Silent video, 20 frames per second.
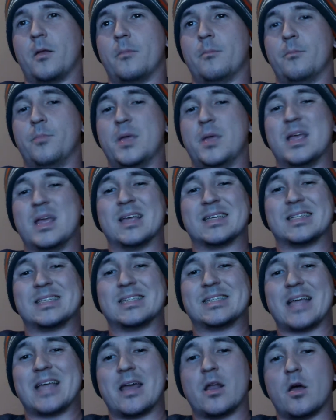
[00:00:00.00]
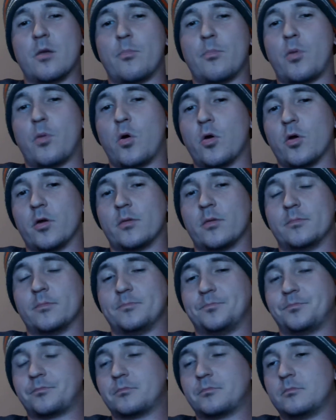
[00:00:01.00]
being set apart.
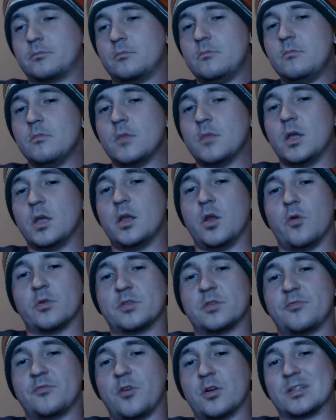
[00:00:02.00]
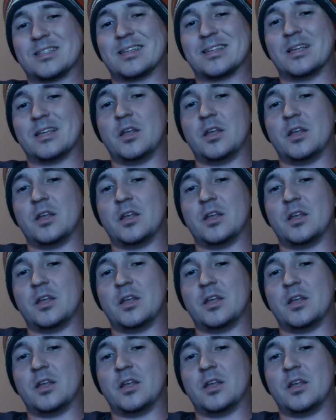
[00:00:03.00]
As far as